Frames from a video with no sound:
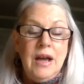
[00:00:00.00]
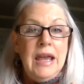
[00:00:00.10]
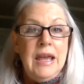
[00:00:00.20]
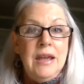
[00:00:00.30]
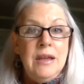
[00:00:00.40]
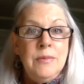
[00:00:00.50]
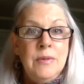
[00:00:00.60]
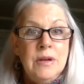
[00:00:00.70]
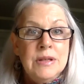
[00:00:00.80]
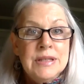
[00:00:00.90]
a
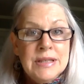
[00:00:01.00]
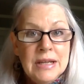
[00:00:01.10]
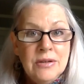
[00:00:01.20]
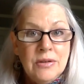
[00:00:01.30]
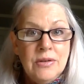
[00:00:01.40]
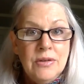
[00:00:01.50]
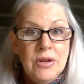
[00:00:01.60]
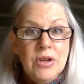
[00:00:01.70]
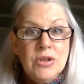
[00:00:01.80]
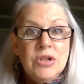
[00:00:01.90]
signal
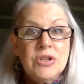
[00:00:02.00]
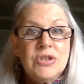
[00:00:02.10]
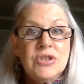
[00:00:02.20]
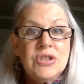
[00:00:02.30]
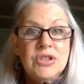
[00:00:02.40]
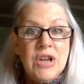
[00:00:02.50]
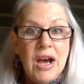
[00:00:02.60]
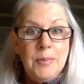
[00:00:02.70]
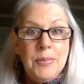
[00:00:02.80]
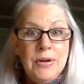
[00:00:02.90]
to
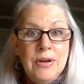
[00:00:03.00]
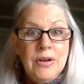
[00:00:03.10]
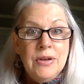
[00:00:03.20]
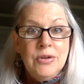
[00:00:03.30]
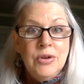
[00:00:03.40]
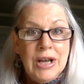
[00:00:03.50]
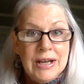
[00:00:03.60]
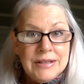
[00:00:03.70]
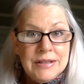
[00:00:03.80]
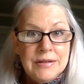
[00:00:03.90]
stop your
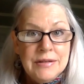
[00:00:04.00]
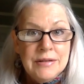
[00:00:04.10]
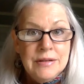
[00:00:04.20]
guts,